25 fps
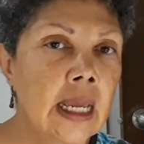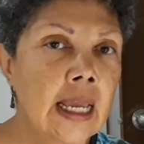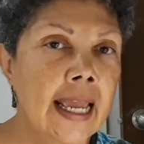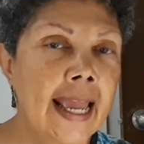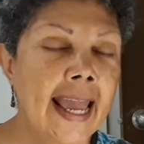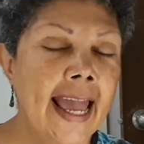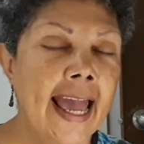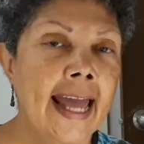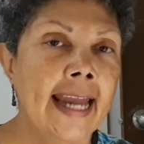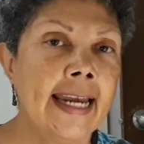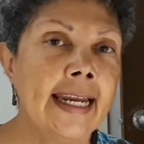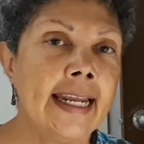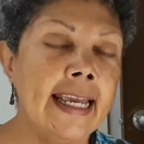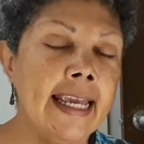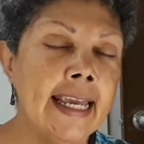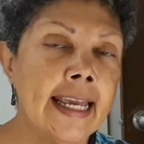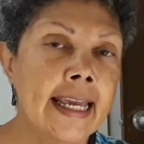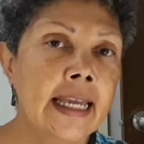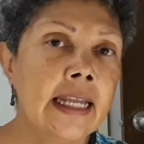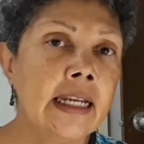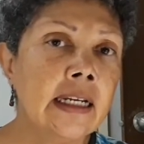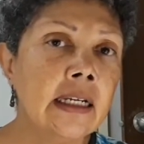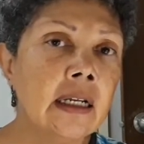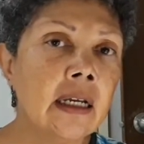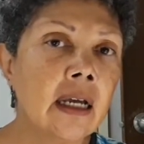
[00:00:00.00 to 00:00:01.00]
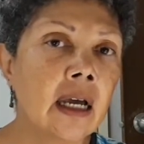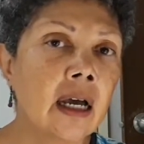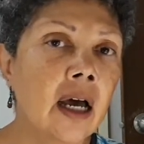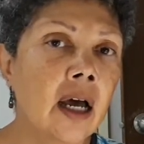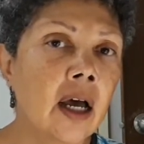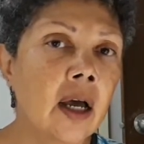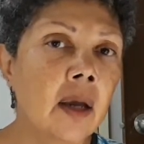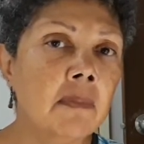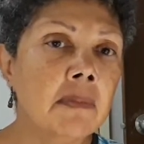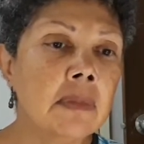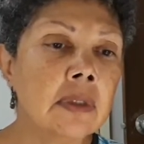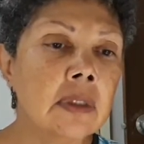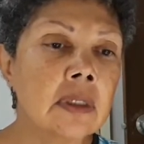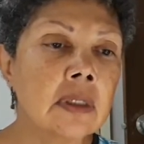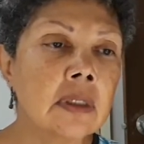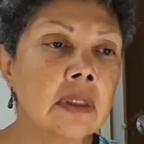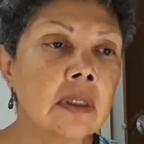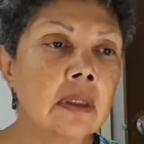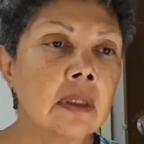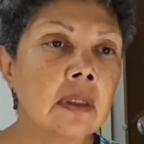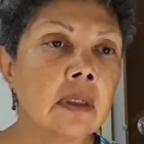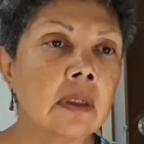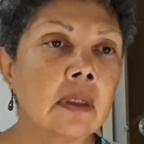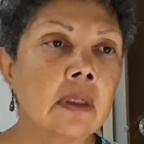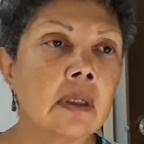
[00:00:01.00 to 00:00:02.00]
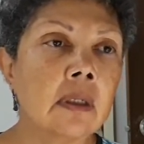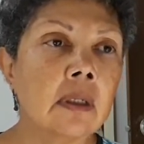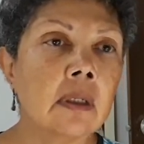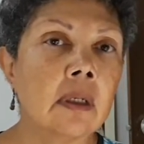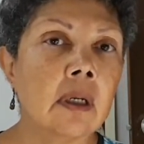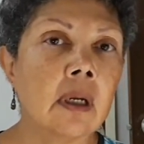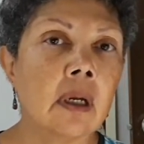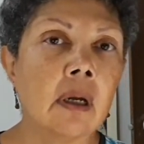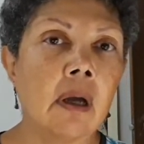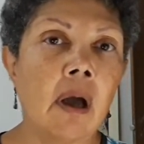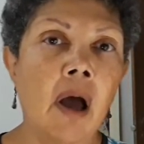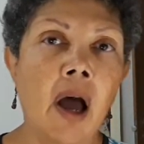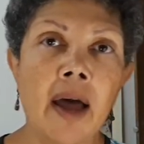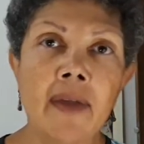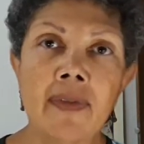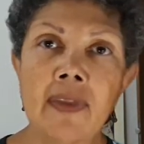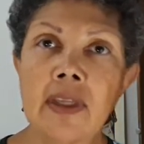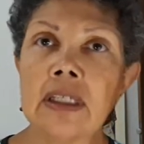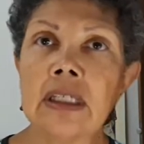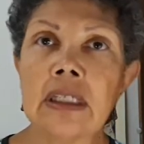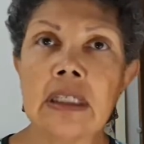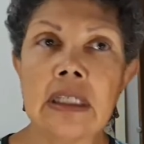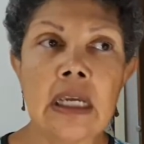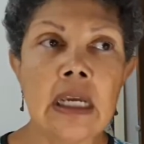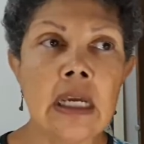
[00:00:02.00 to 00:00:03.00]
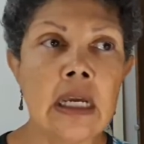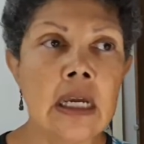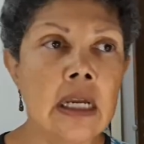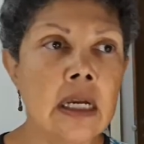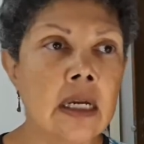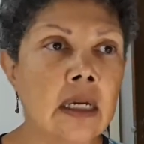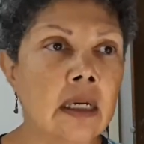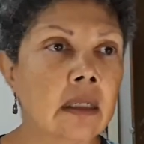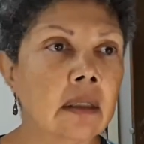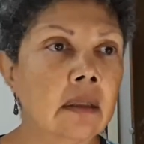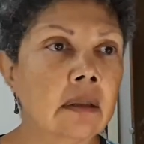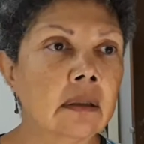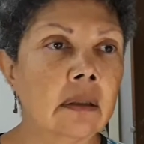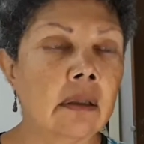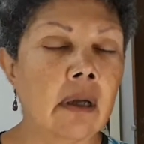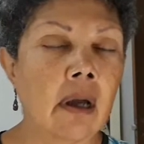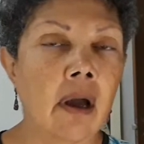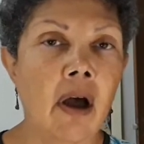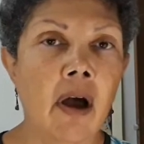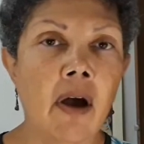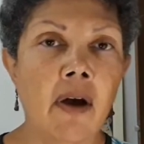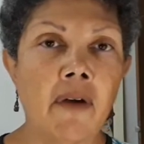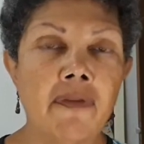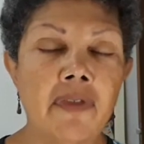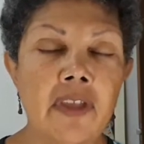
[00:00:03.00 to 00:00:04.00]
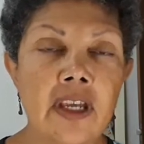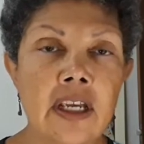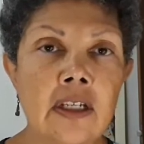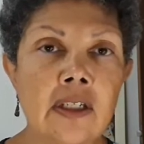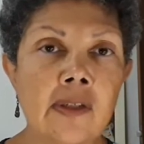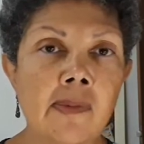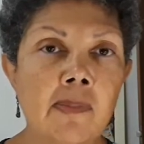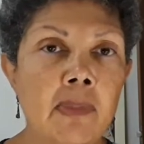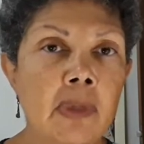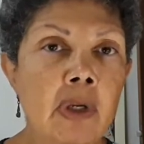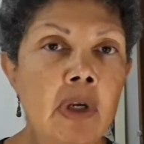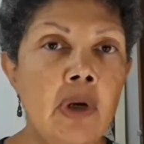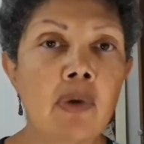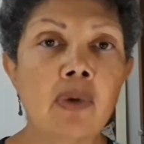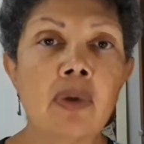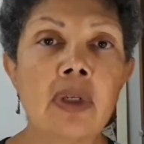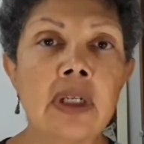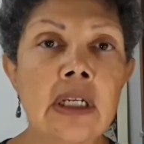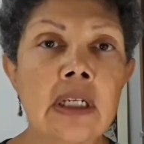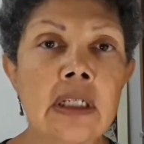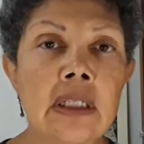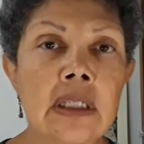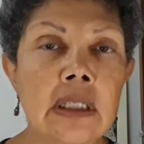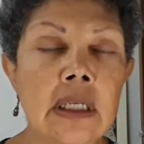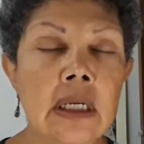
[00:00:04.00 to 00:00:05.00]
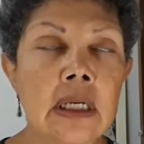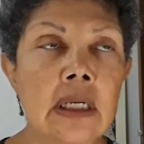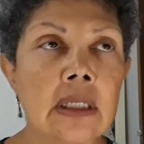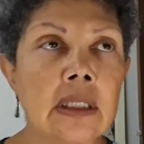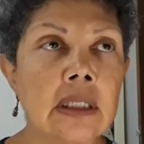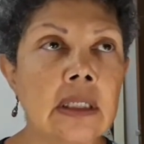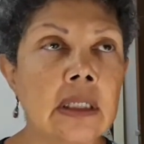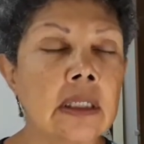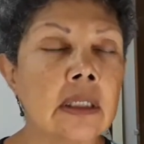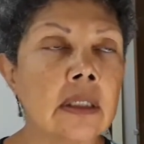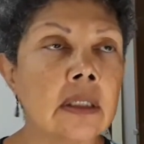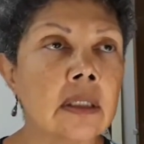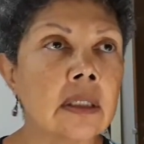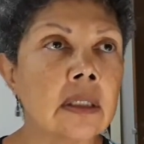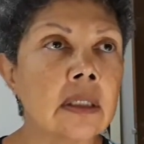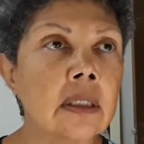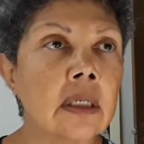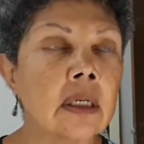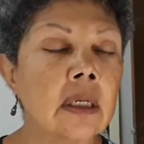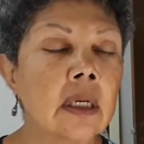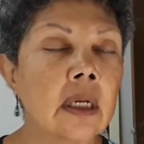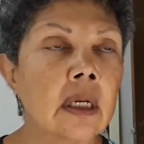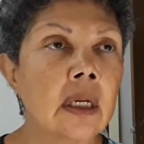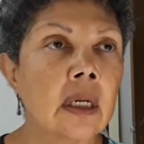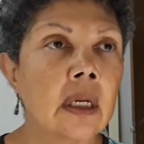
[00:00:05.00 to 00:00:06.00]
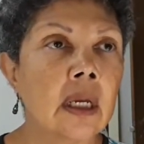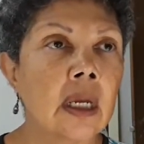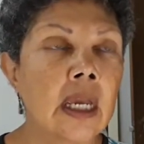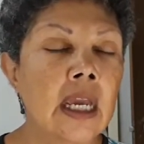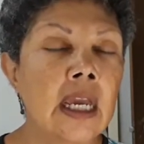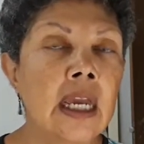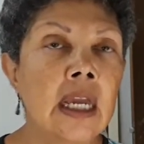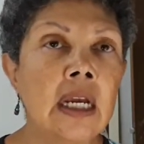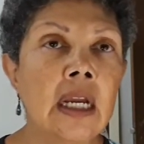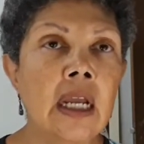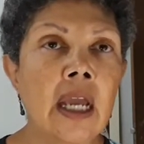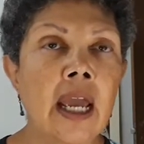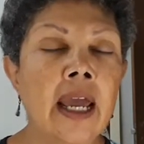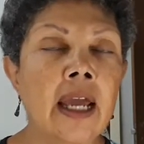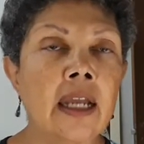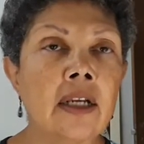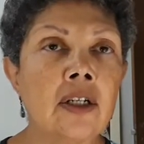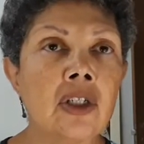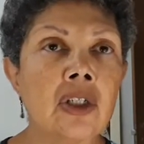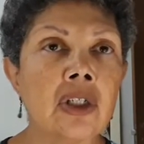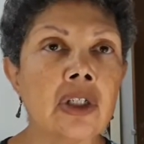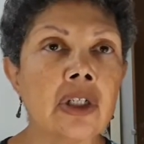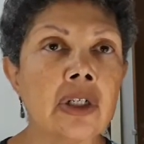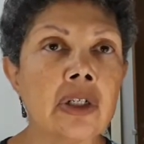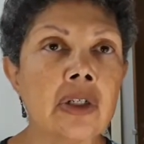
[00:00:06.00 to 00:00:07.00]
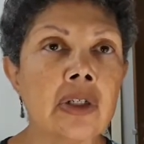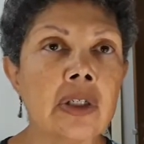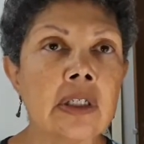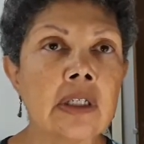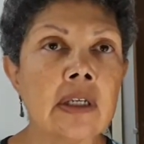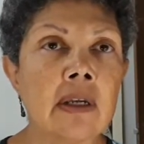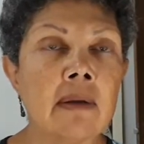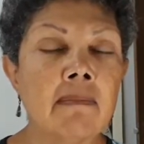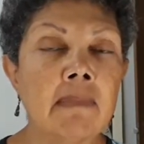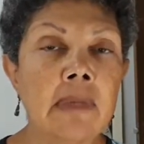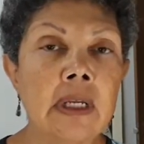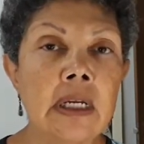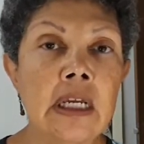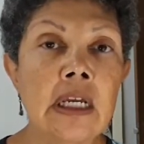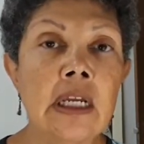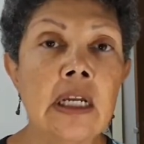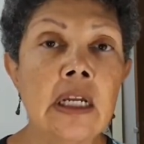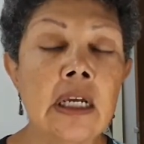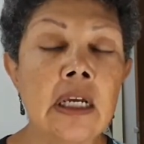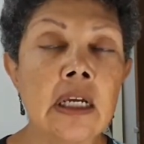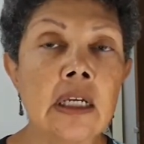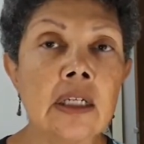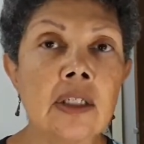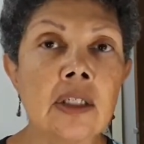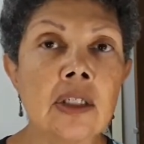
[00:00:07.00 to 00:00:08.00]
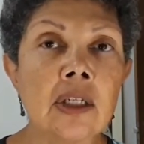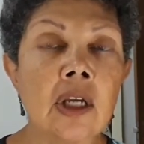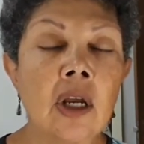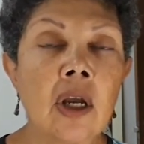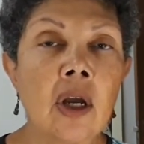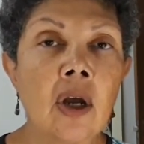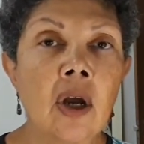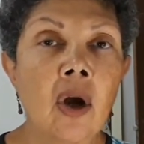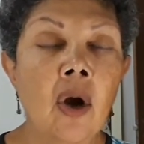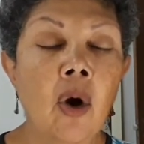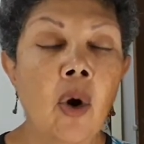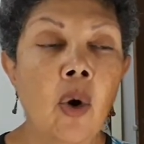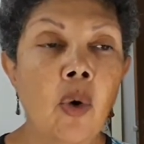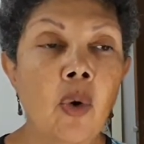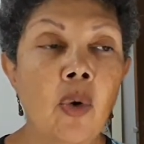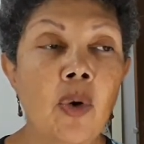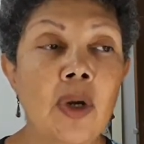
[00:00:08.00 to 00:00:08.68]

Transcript: And in comes, on the scene of these mutinous citizens, in enters Menenius, who